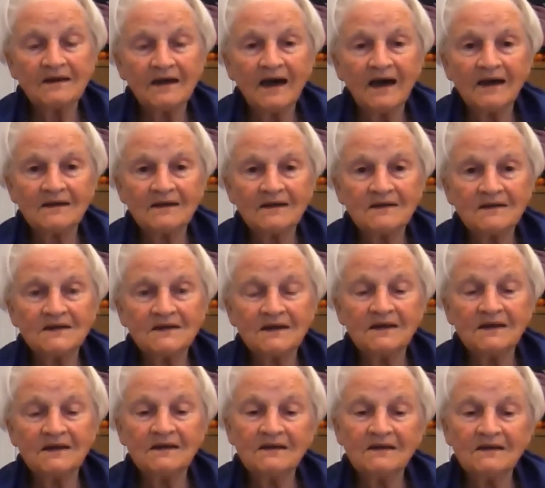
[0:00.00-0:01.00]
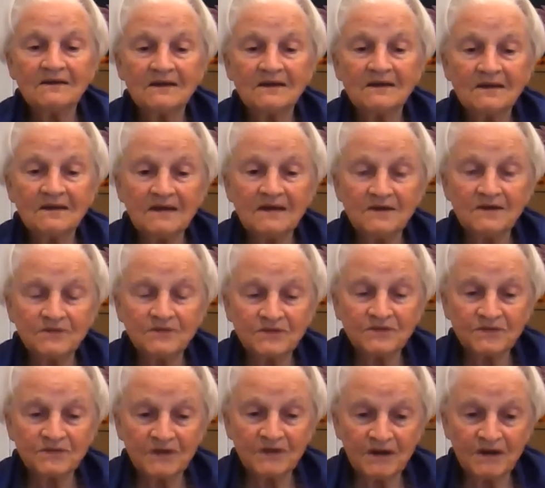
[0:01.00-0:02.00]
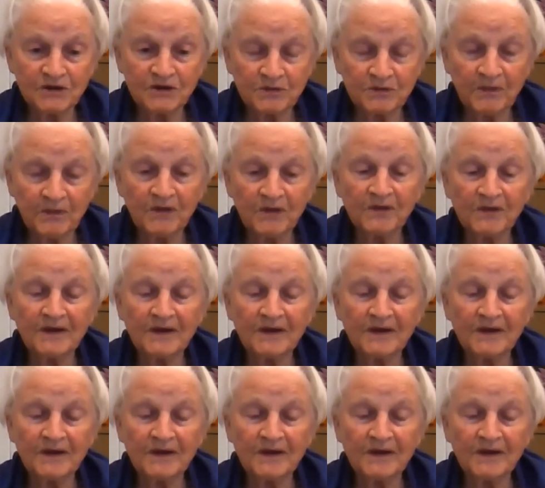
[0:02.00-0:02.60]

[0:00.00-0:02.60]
and he spoke